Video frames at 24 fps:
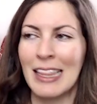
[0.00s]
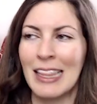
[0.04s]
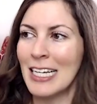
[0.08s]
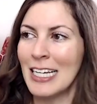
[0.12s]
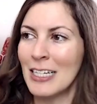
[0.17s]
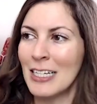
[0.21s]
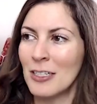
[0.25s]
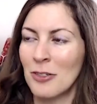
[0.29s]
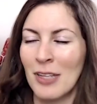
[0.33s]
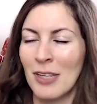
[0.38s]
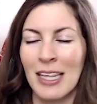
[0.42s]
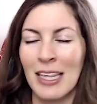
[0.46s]

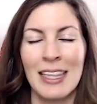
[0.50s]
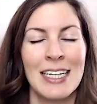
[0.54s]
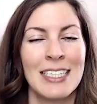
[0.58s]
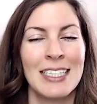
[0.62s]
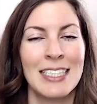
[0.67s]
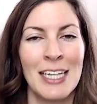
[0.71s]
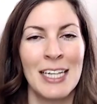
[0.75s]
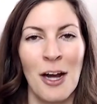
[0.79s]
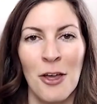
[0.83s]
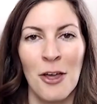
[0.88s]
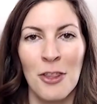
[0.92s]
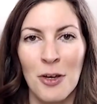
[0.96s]
These are the things
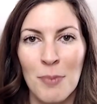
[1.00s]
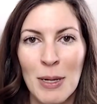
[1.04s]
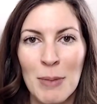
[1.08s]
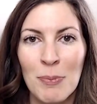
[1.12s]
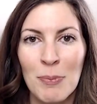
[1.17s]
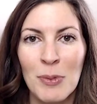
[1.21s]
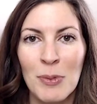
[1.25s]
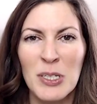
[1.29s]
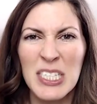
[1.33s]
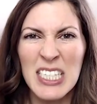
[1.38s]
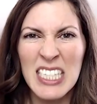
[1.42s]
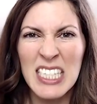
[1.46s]
that other
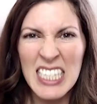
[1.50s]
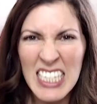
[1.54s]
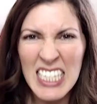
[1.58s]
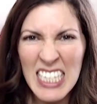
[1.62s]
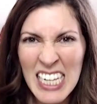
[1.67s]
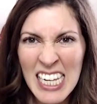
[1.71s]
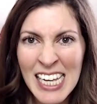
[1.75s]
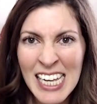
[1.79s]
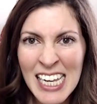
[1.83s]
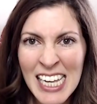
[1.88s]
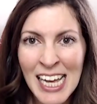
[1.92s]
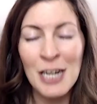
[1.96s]
people
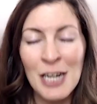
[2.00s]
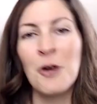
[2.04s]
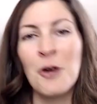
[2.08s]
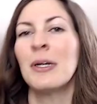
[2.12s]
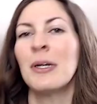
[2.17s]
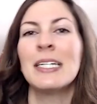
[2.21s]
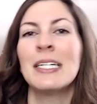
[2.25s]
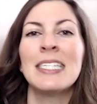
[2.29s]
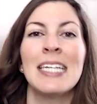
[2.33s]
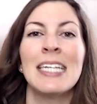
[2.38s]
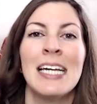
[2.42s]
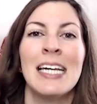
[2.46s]
see and
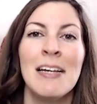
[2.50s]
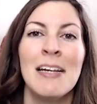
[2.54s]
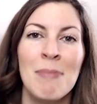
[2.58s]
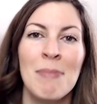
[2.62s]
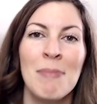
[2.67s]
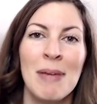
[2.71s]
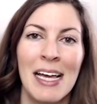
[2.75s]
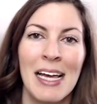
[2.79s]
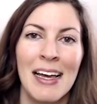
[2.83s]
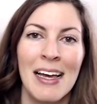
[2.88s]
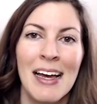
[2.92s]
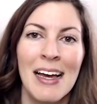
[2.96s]
notice in
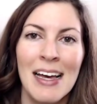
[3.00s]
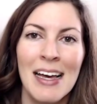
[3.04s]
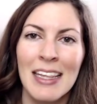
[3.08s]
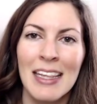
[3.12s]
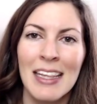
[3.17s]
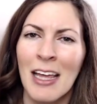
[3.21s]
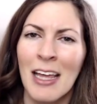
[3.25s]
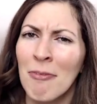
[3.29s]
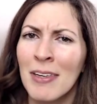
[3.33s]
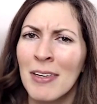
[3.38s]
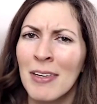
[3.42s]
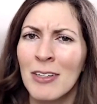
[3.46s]
me
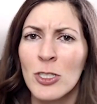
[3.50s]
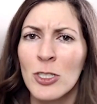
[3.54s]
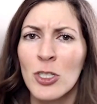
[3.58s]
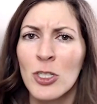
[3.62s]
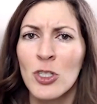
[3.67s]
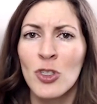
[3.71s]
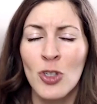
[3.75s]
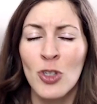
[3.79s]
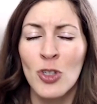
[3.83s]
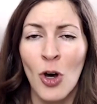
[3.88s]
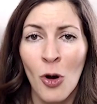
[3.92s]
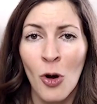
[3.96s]
that feel
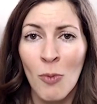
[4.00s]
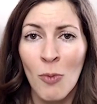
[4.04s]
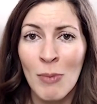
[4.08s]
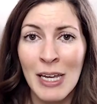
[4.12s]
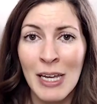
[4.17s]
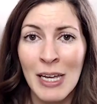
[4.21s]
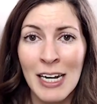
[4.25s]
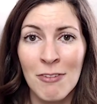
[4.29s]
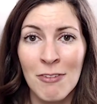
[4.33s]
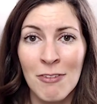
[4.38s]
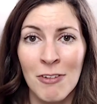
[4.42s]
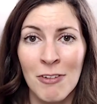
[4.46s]
so
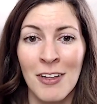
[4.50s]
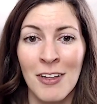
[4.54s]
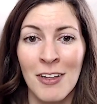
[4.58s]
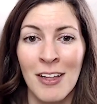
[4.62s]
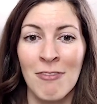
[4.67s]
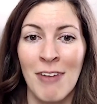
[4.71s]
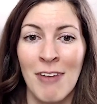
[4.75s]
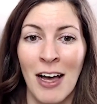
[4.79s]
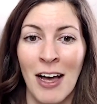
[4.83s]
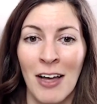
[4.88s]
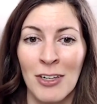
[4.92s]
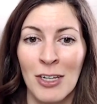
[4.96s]
meaningful and
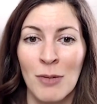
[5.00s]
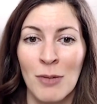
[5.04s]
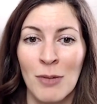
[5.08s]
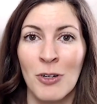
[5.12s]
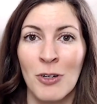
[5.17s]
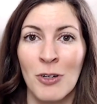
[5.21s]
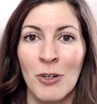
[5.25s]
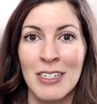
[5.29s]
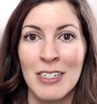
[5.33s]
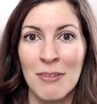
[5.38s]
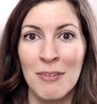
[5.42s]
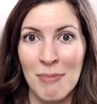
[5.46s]
valuable
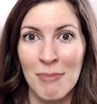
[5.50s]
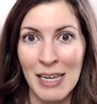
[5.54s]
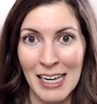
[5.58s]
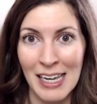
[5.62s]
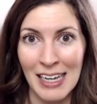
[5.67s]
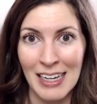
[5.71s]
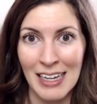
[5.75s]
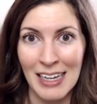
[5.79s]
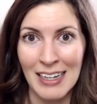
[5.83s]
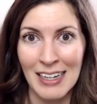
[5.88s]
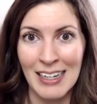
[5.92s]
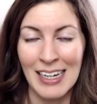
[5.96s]
to
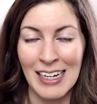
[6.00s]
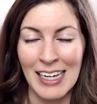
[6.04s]
me.